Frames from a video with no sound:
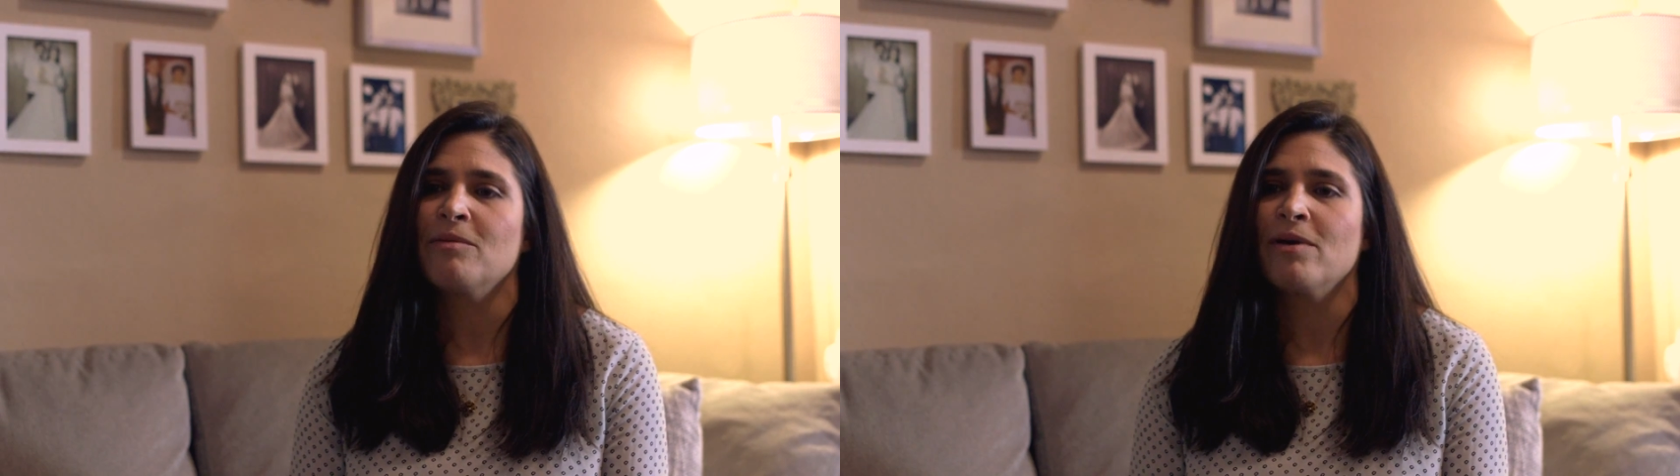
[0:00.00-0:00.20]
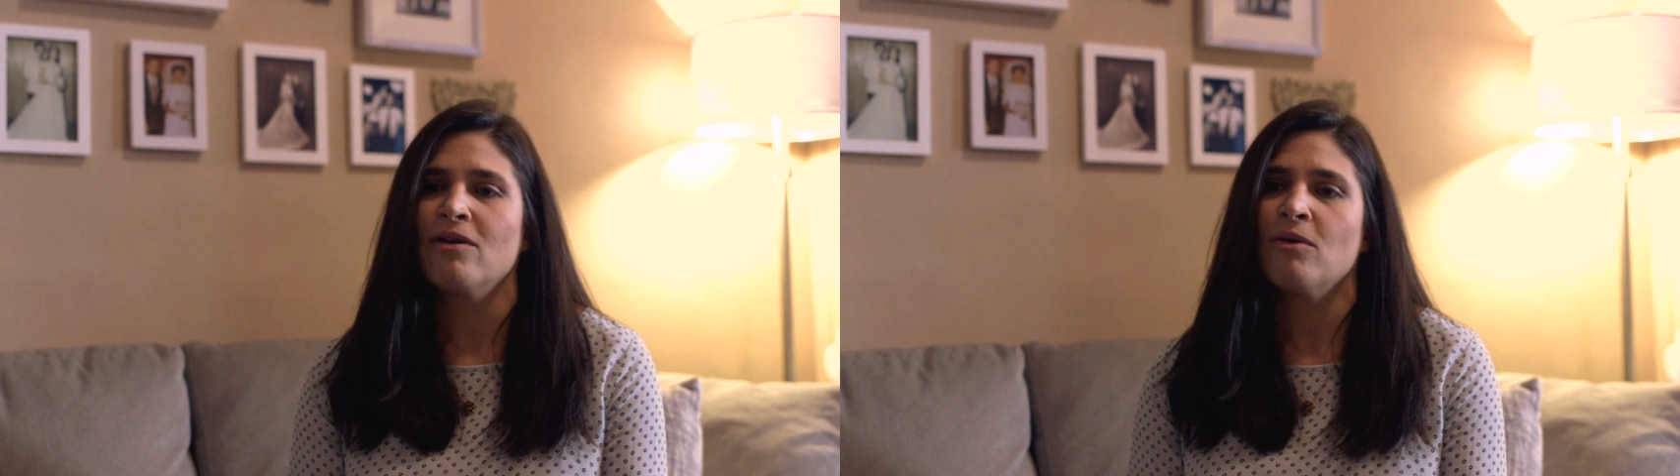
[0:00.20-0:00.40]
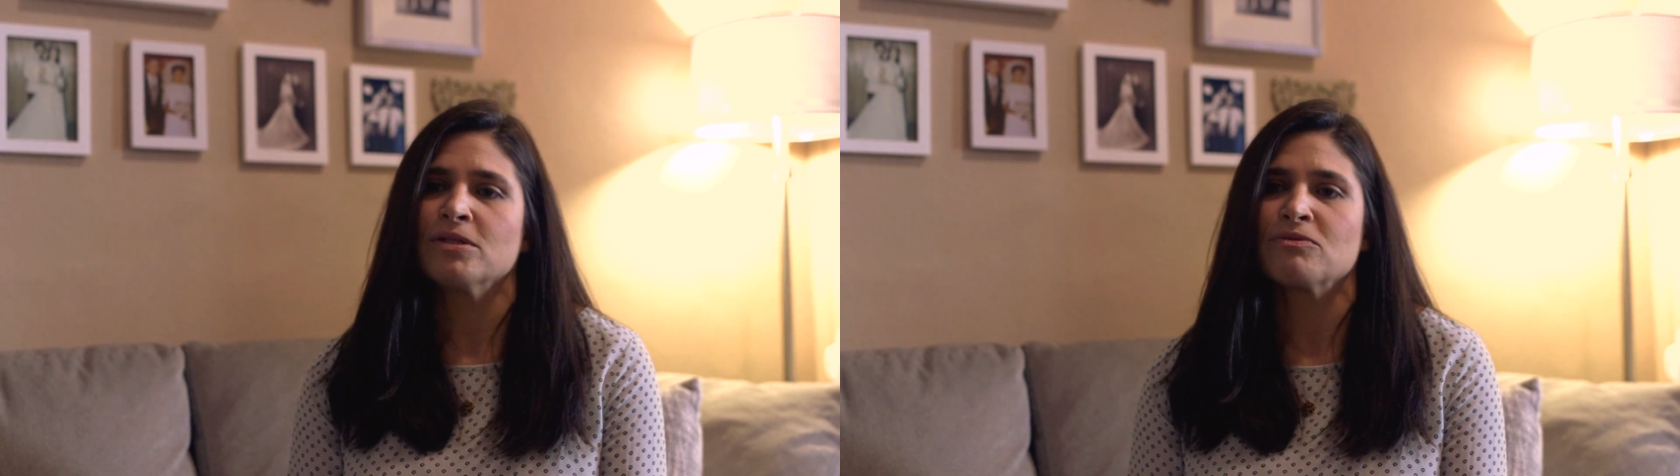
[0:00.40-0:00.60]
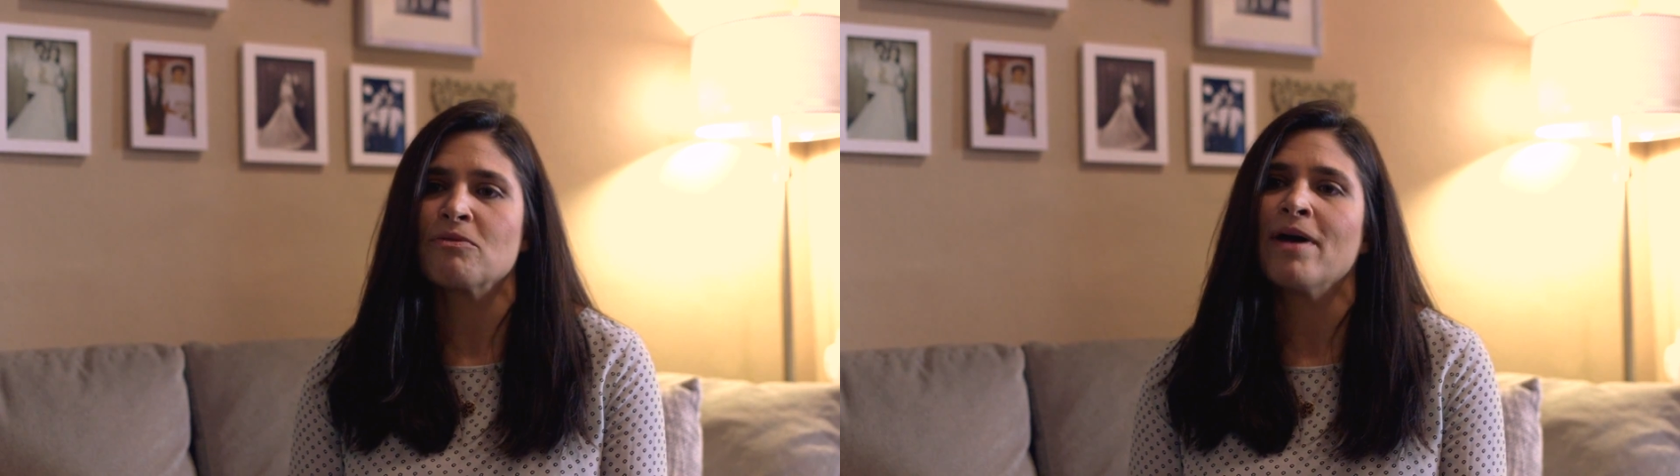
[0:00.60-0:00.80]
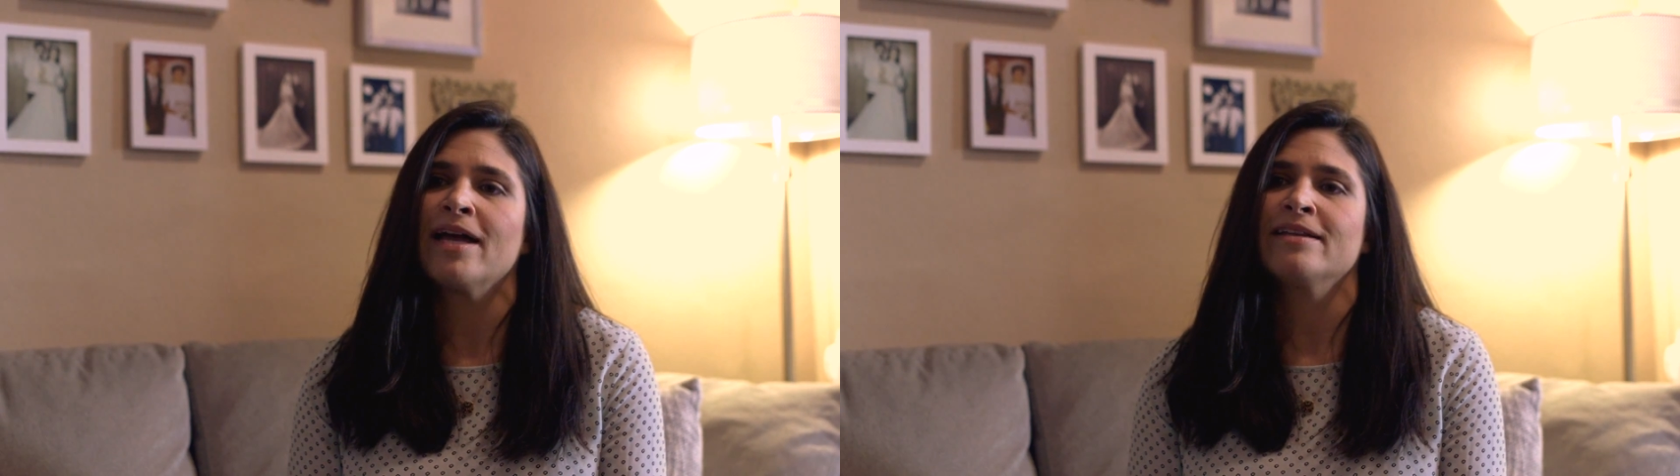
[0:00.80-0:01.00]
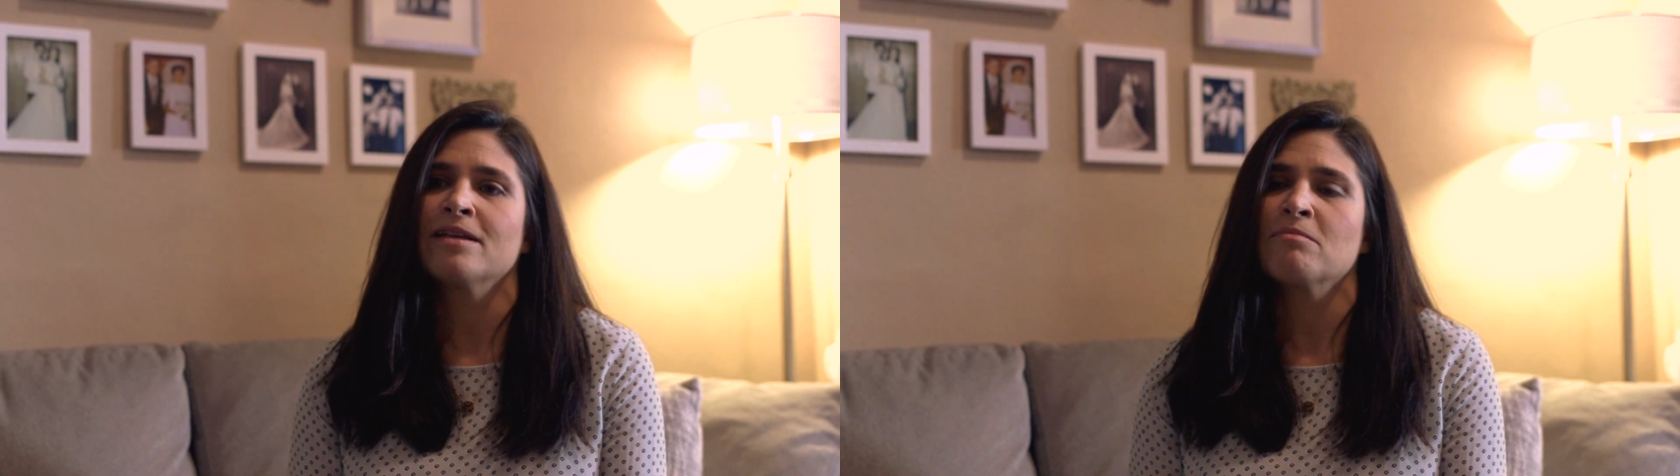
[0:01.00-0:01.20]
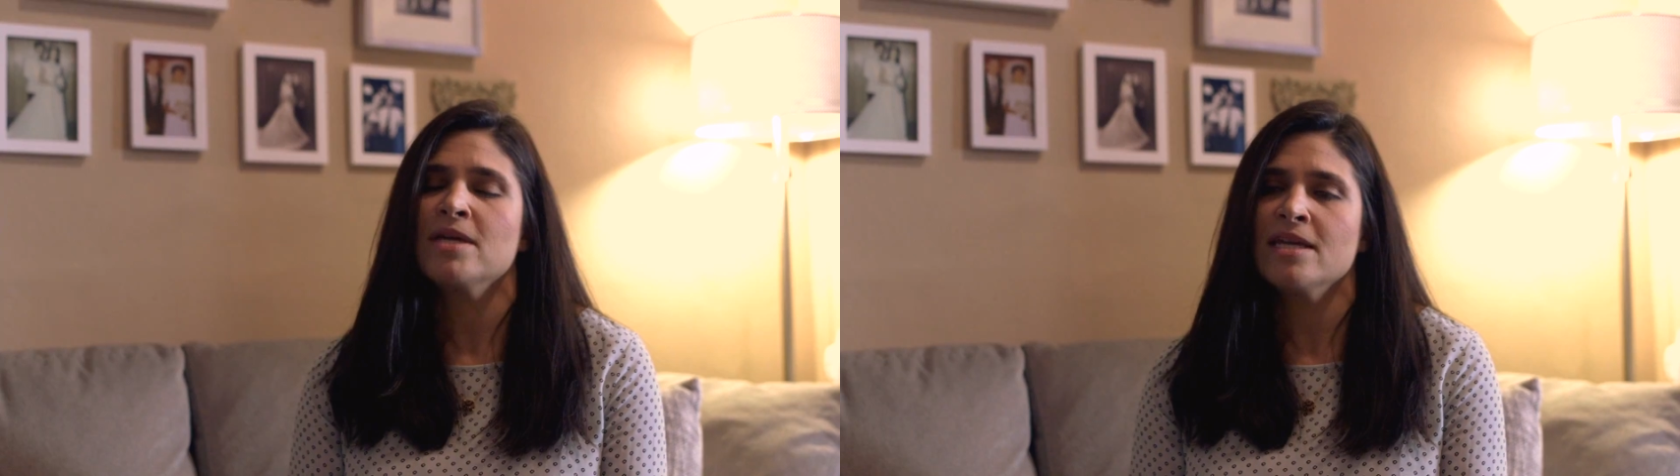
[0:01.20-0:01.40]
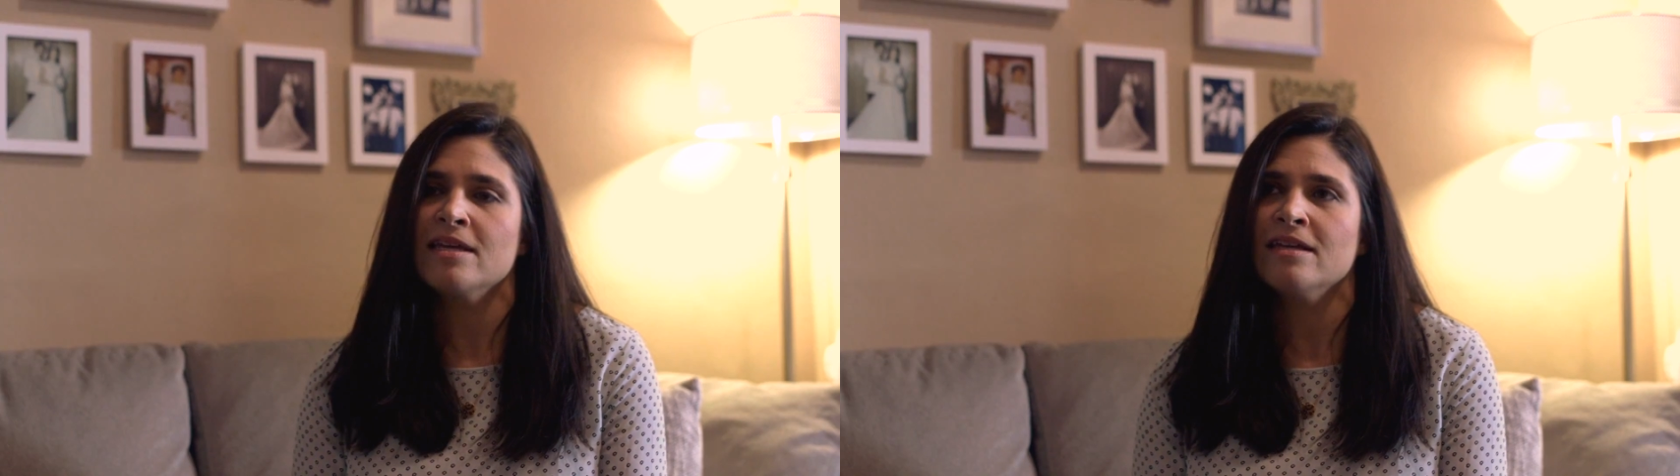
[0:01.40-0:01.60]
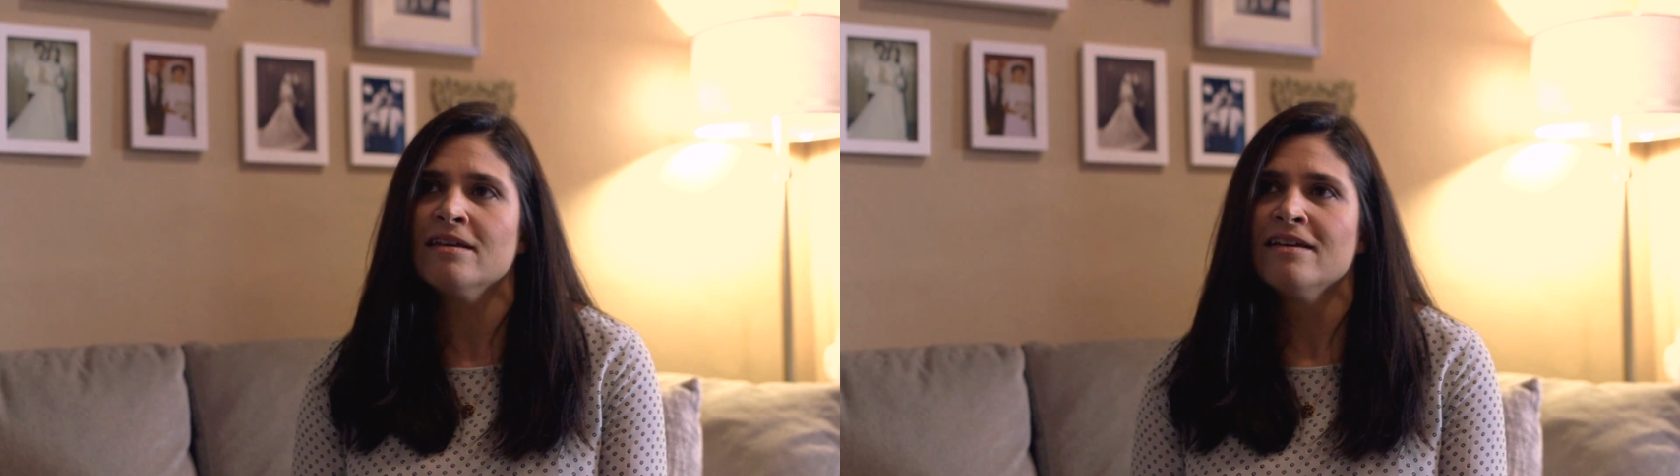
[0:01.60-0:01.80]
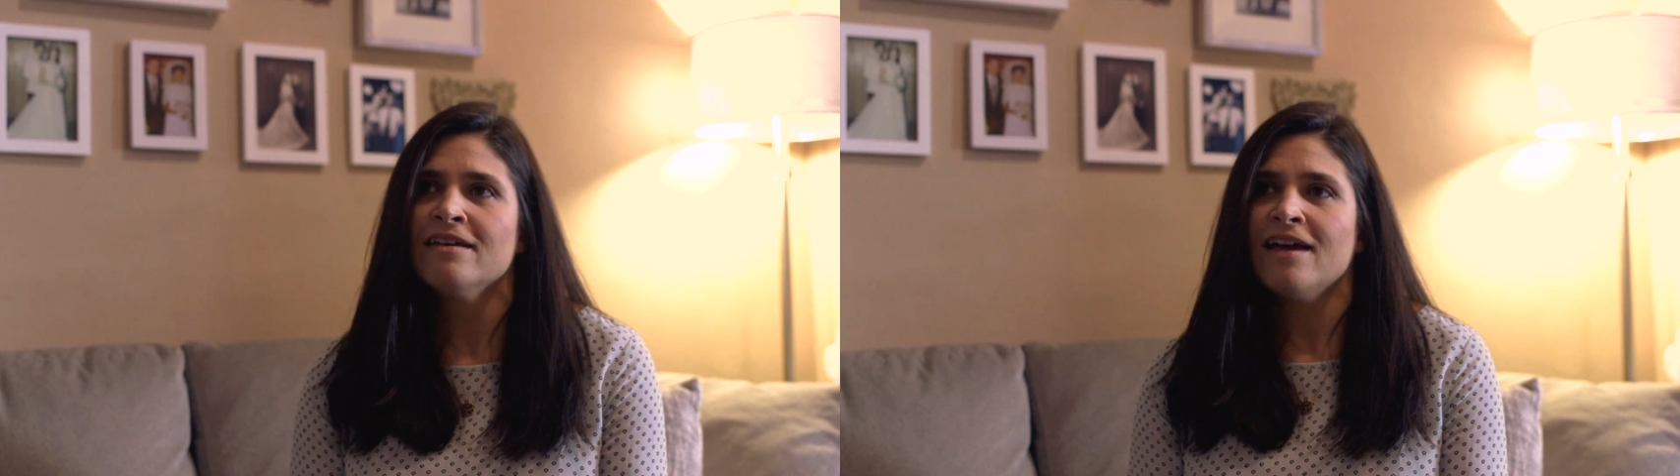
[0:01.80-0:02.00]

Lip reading: about always reminding me,